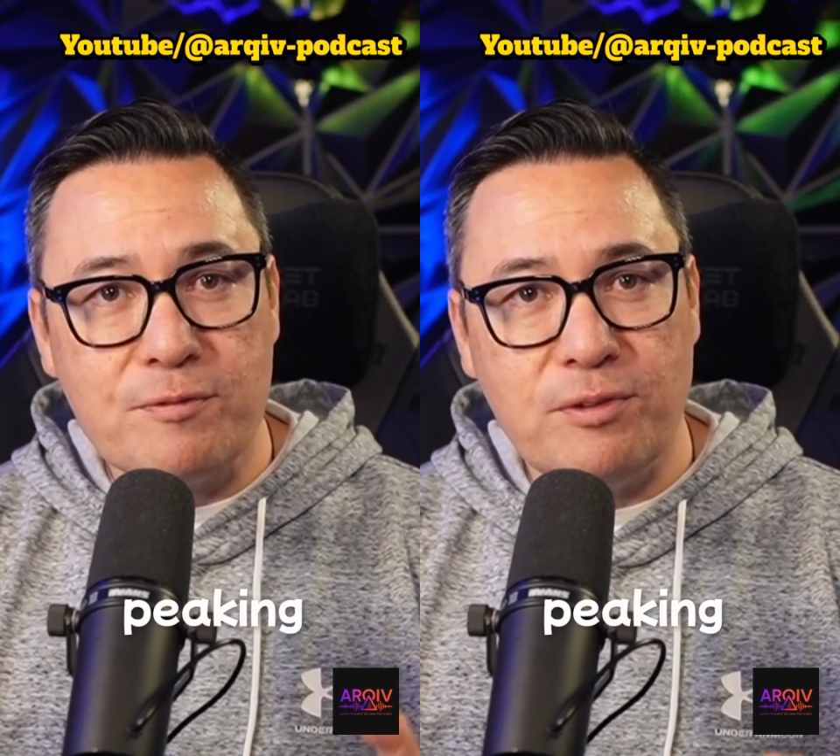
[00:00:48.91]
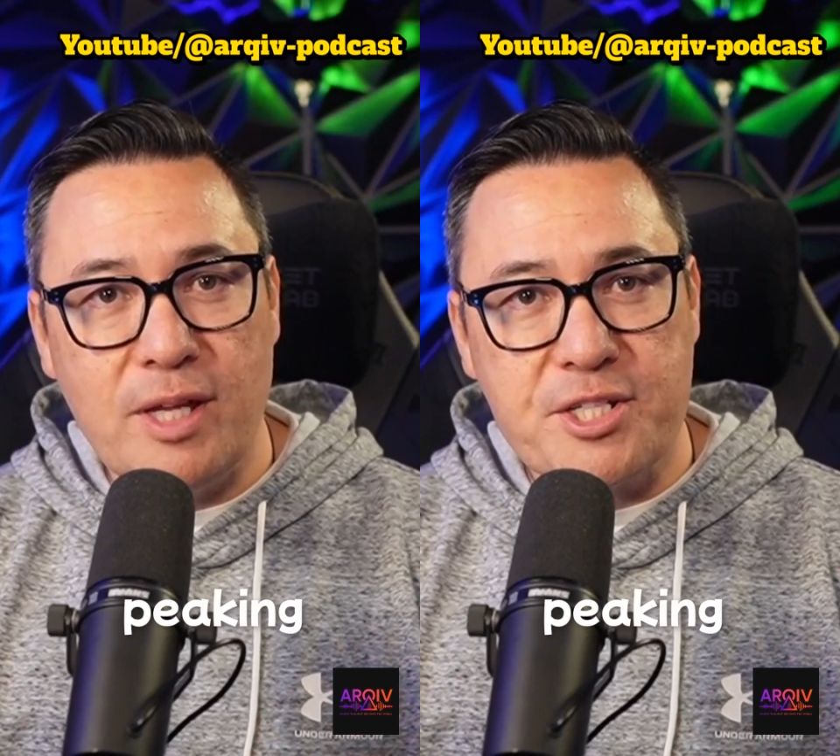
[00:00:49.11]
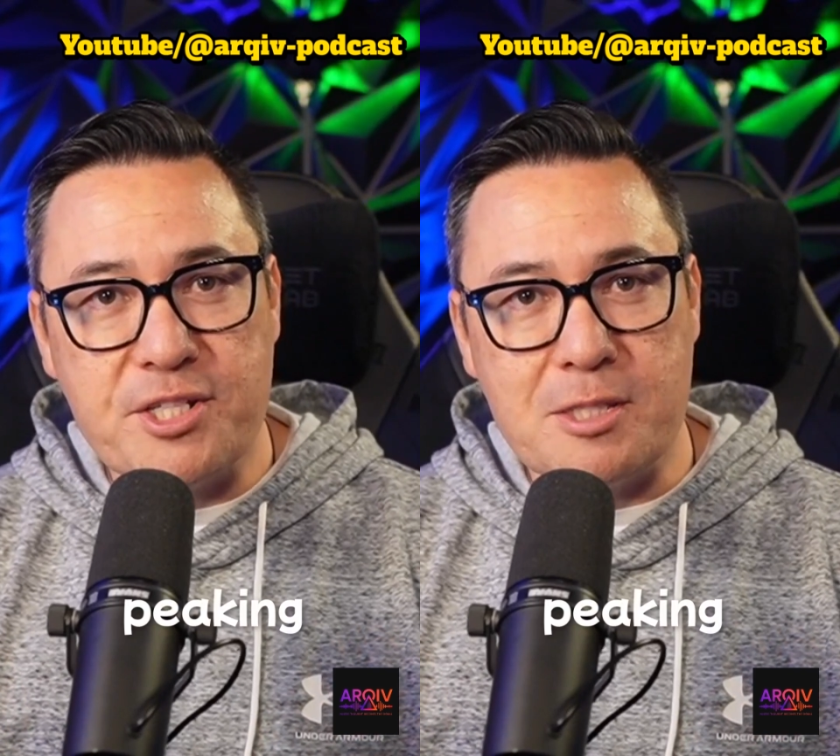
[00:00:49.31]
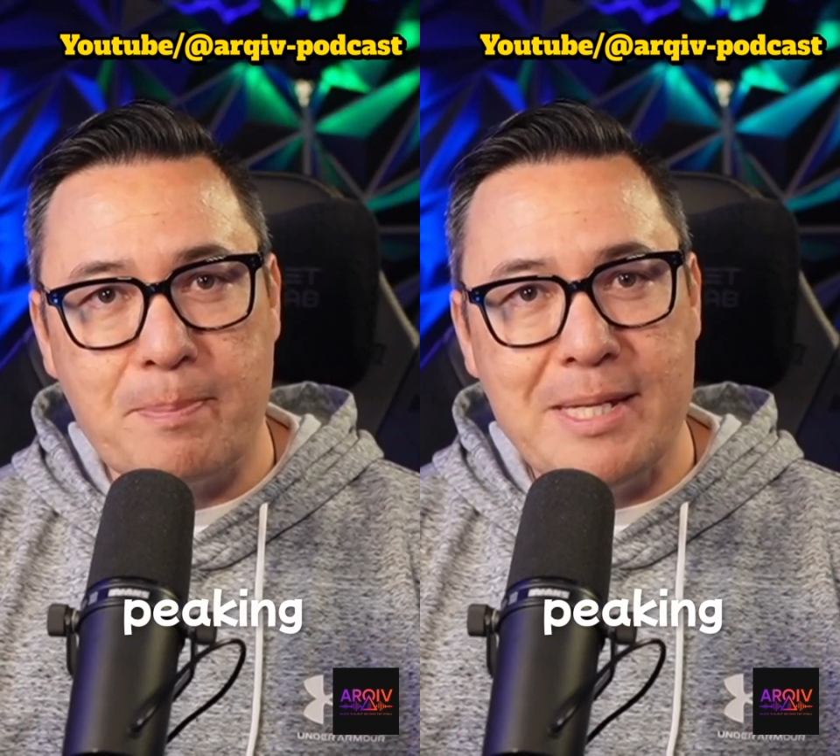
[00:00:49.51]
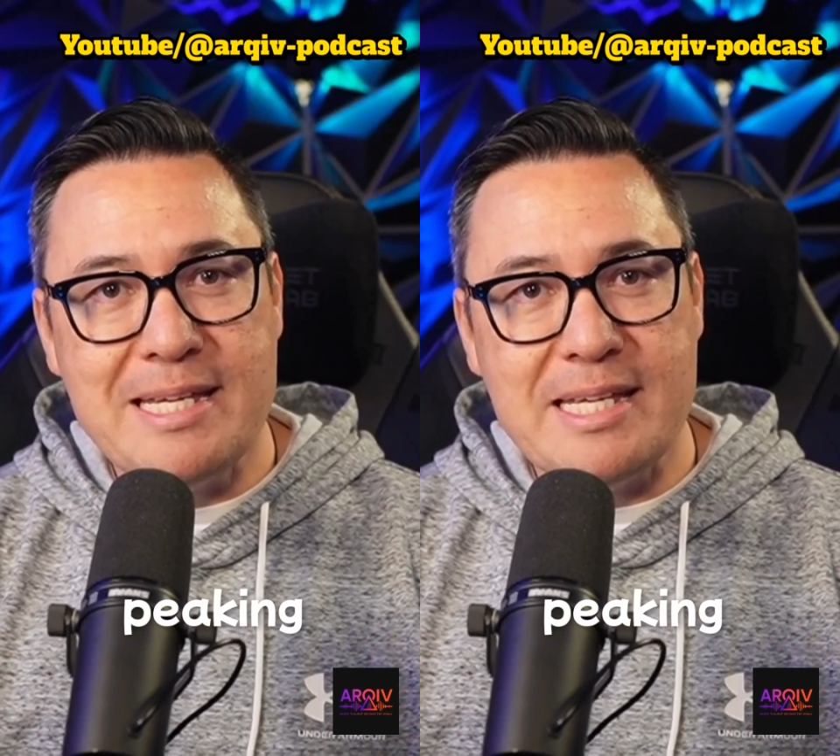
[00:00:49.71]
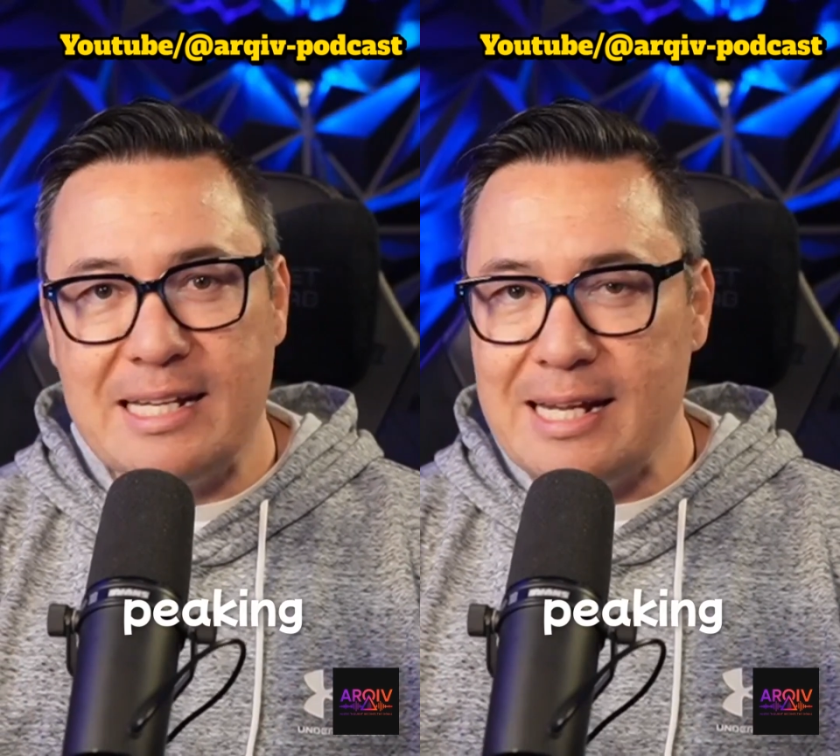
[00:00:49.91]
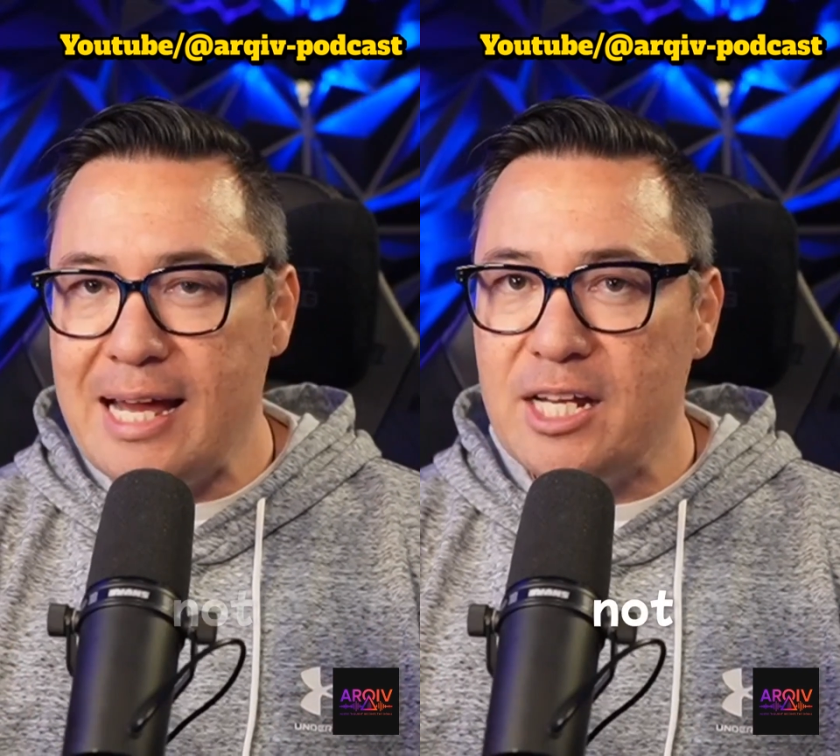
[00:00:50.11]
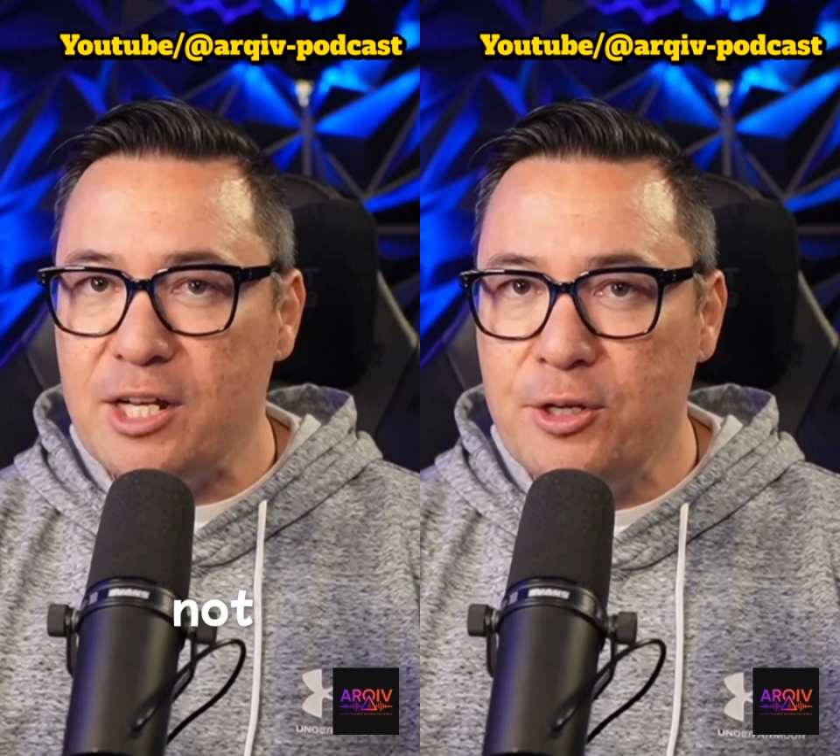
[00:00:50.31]
reflections peaking
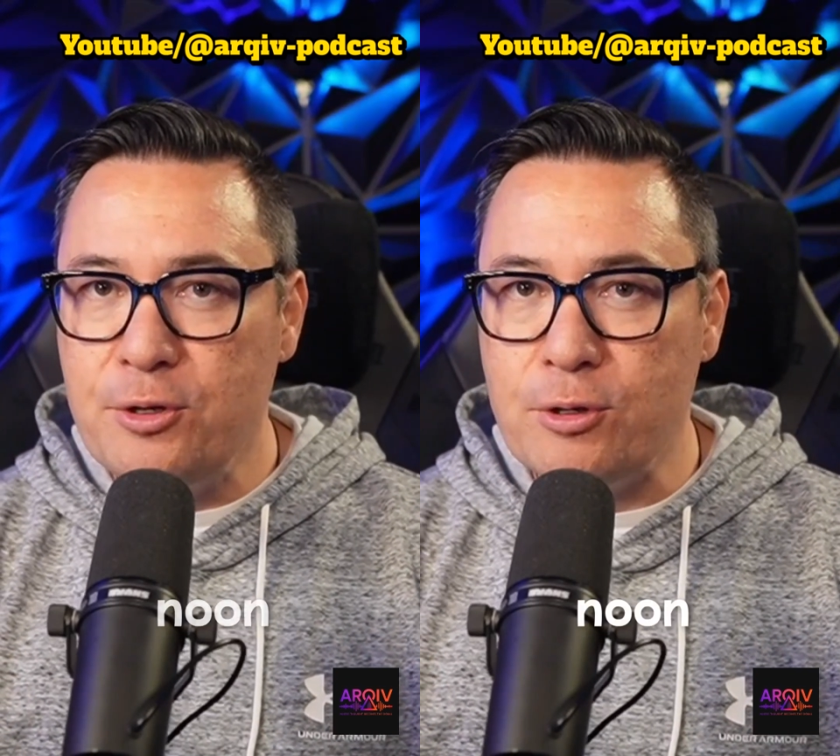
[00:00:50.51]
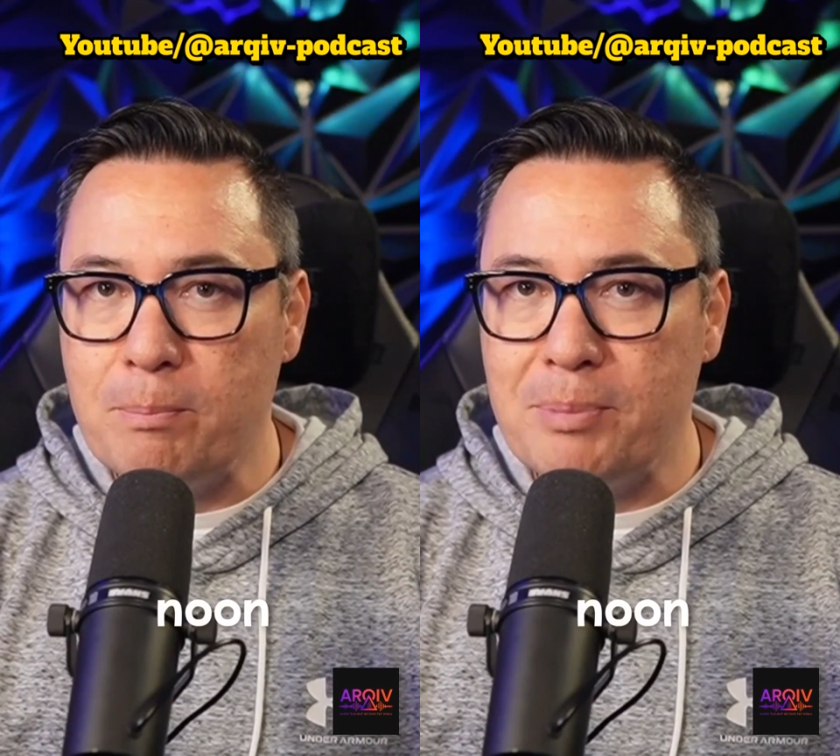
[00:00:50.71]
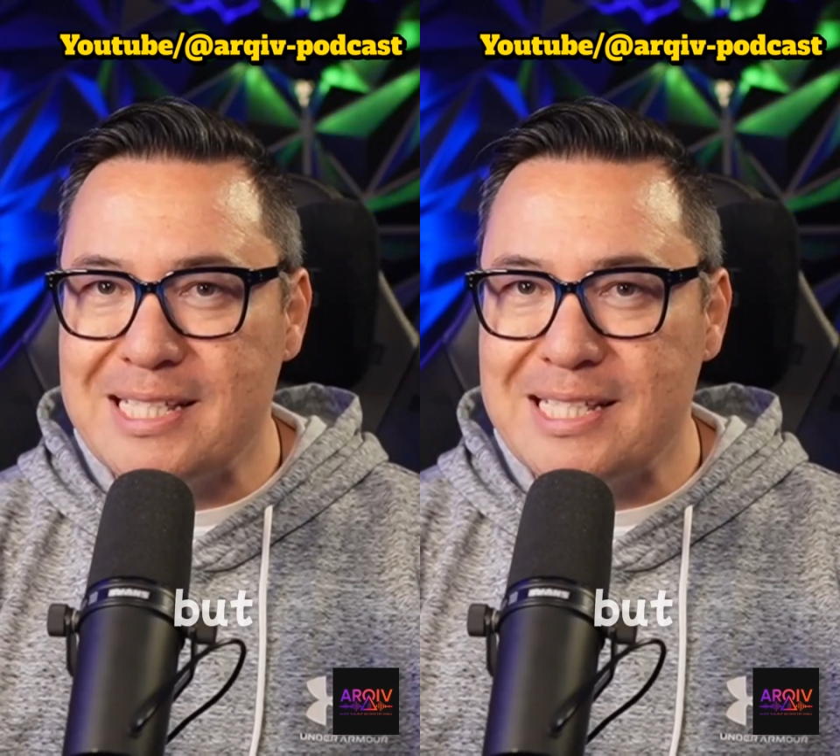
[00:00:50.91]
not at noon,